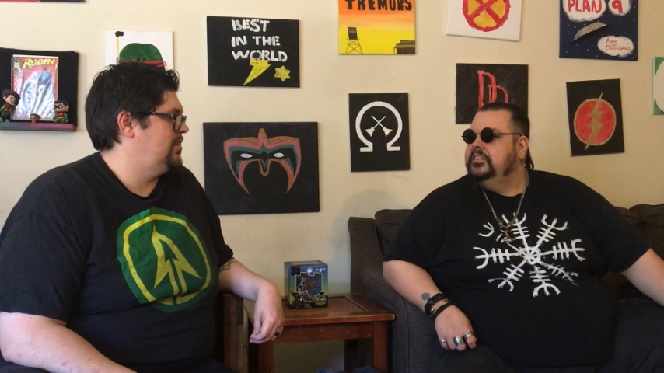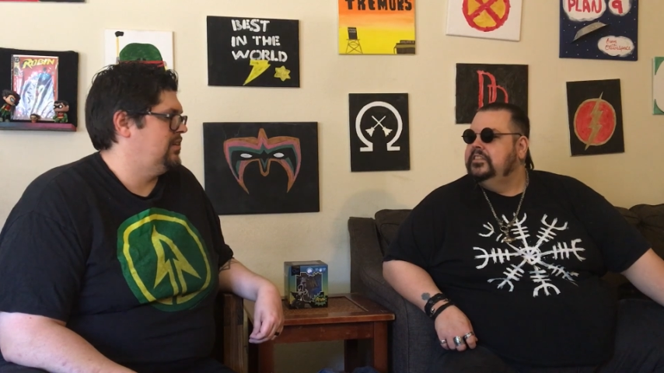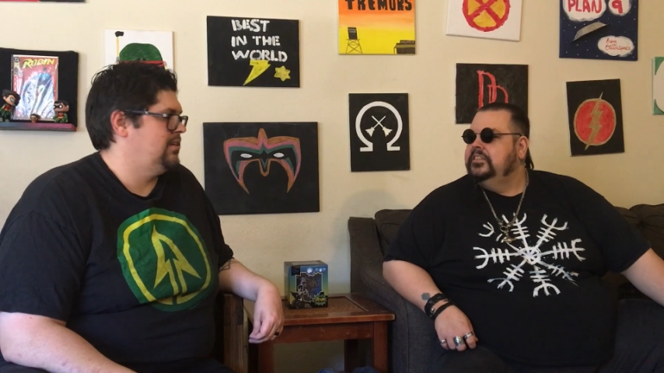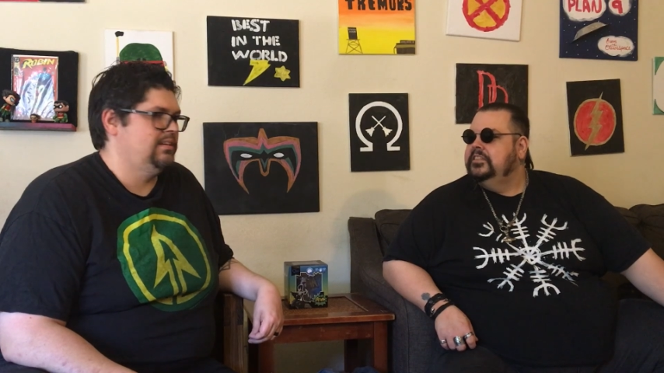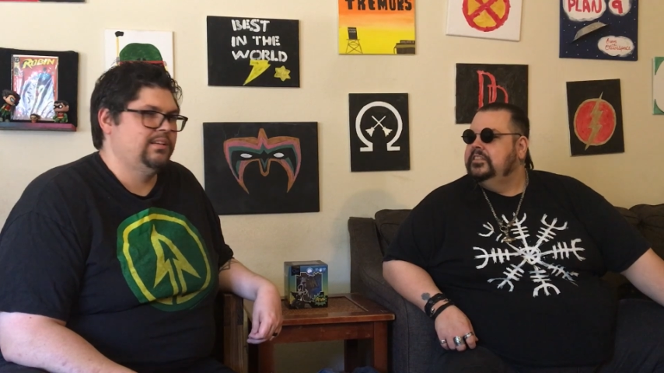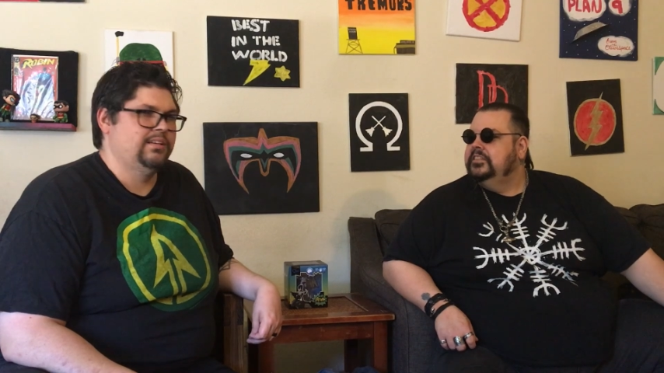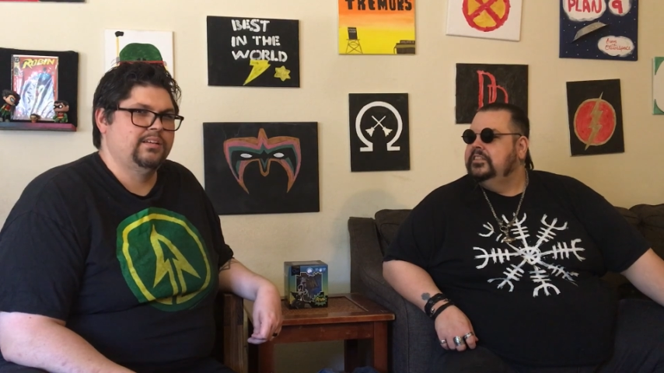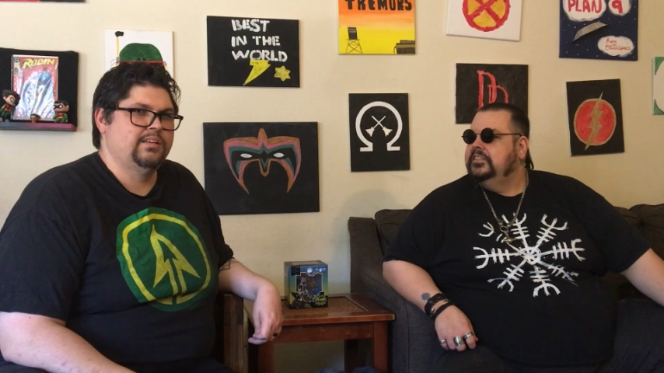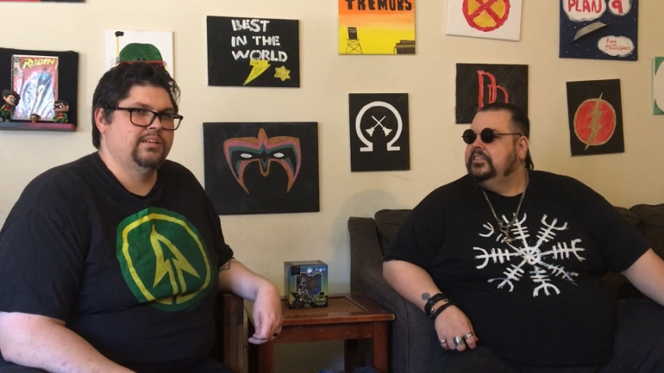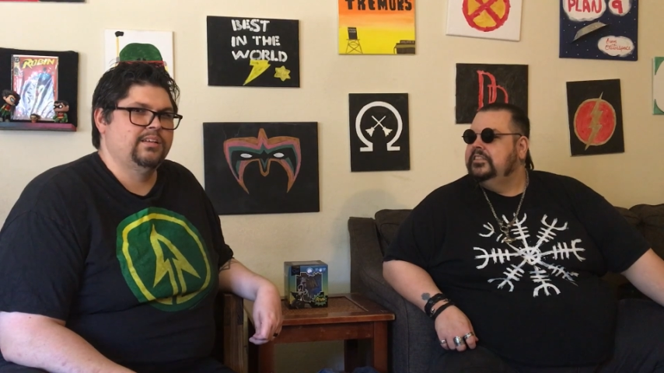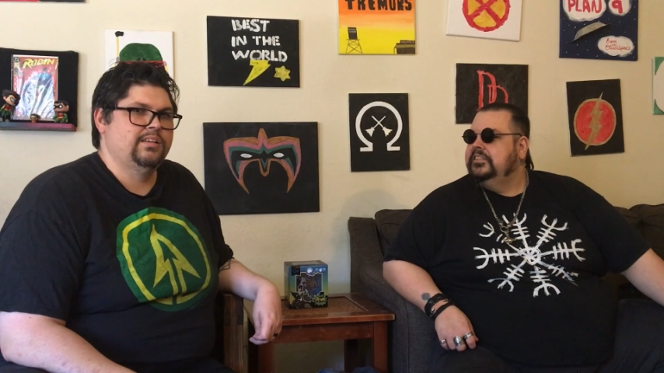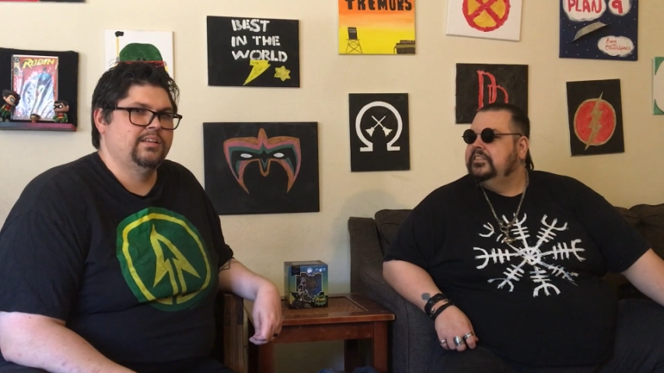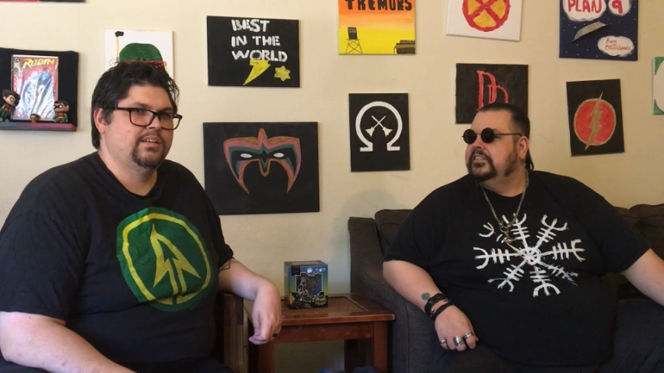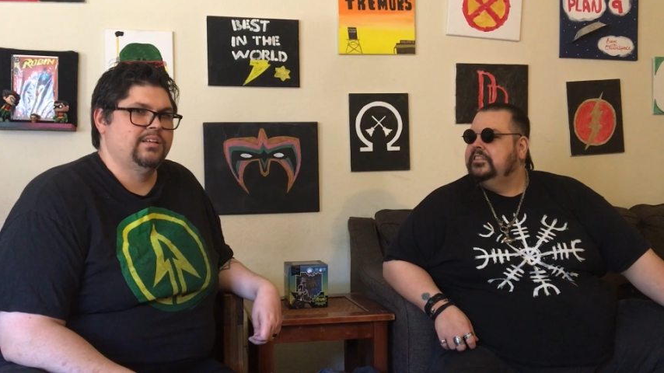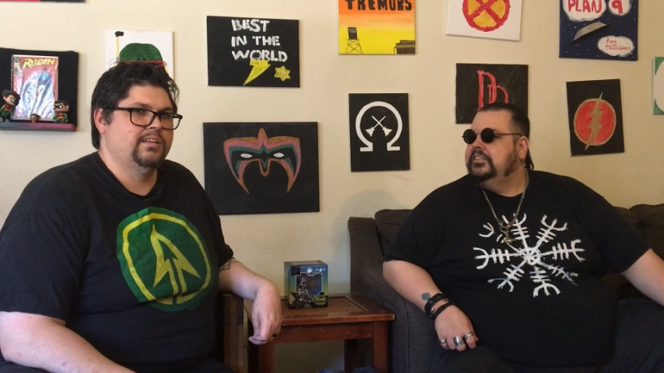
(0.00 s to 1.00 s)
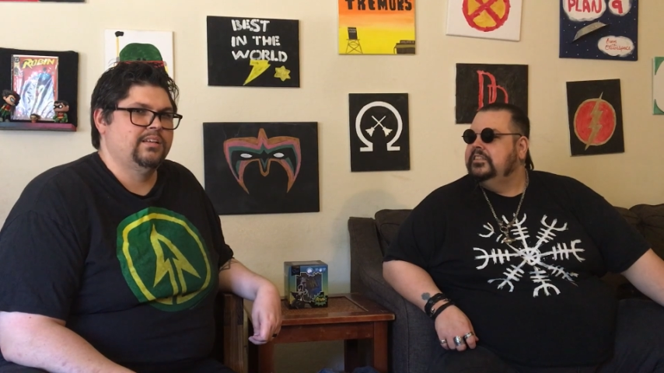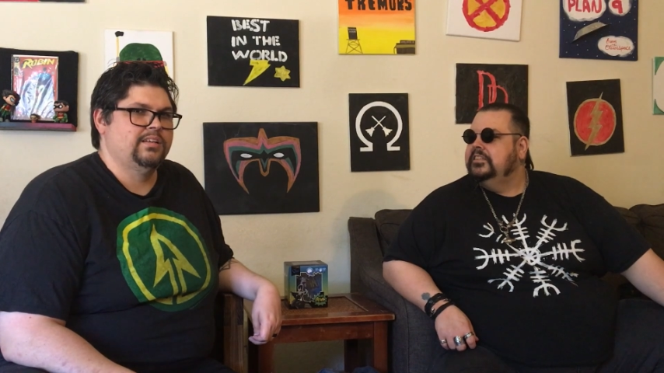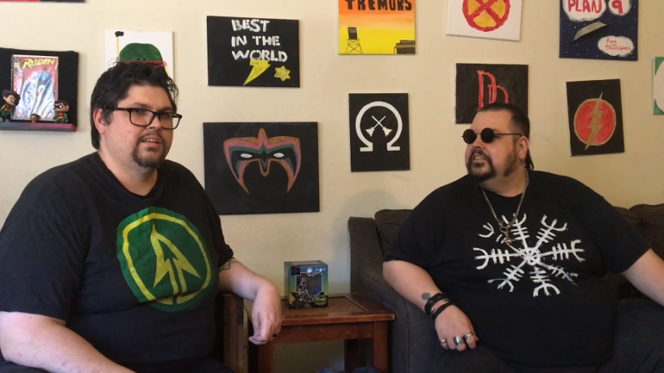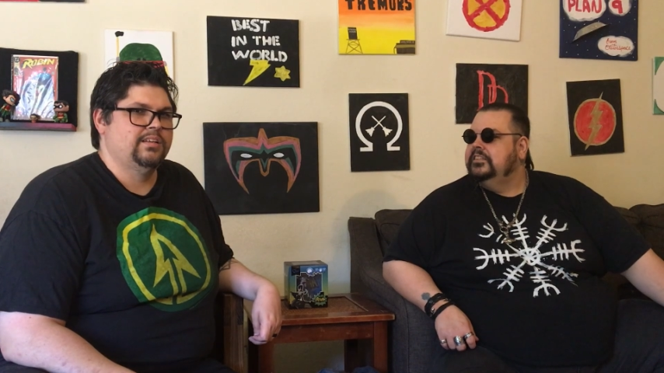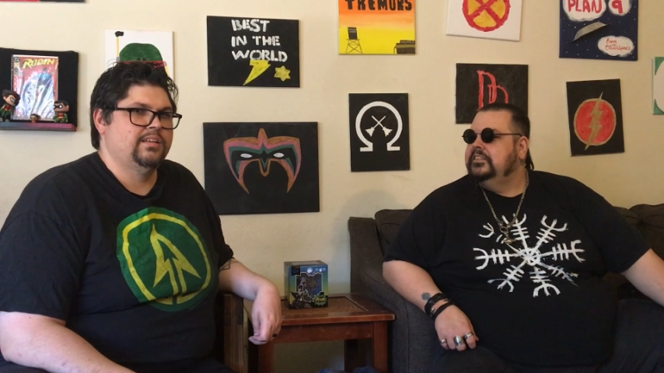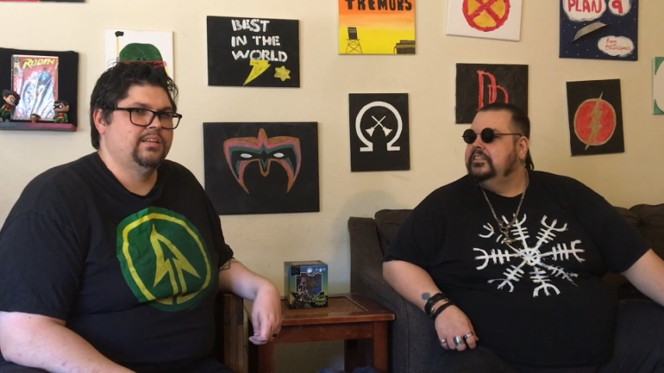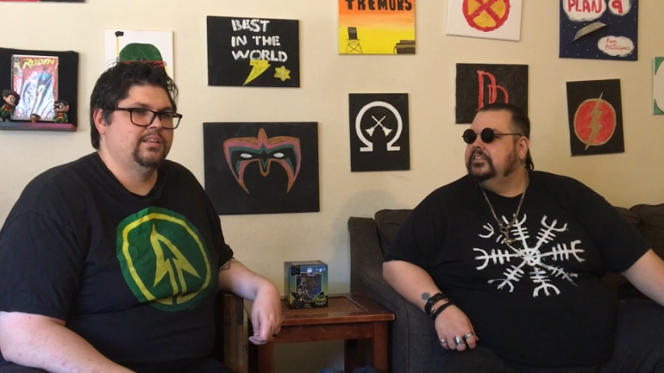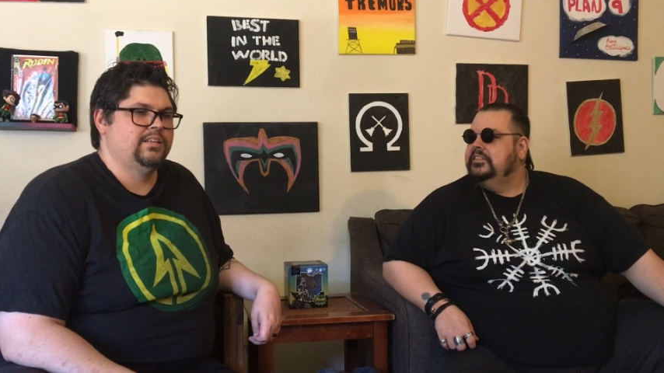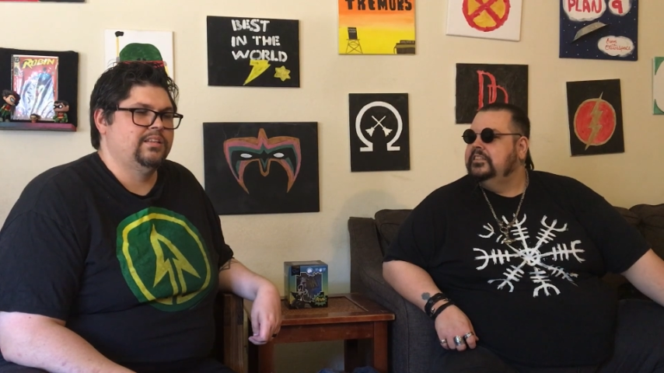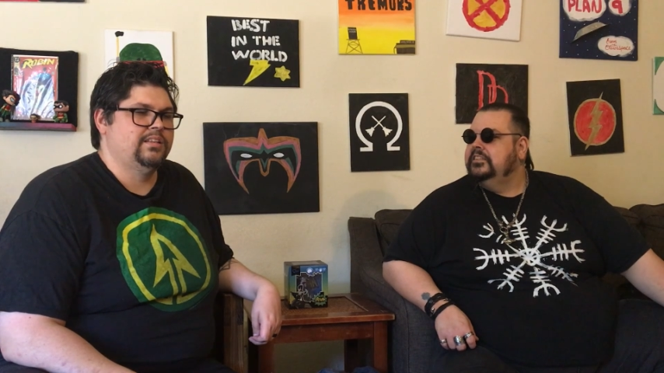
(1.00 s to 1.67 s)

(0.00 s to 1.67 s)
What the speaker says: Nothing is said.